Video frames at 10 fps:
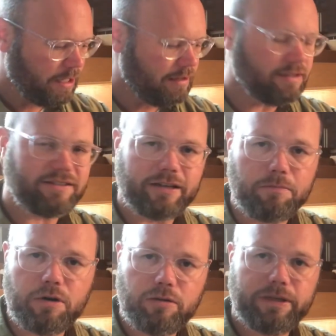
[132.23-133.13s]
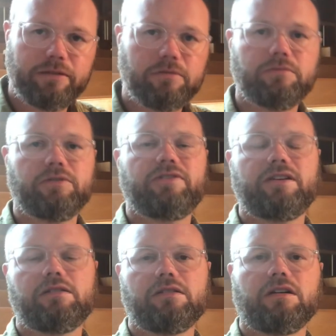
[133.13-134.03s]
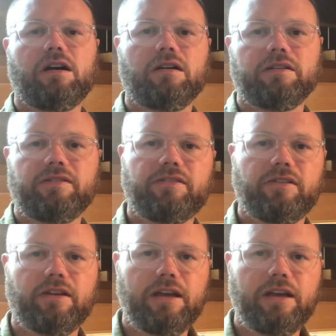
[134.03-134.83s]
let's take a moment, we'll settle our hearts,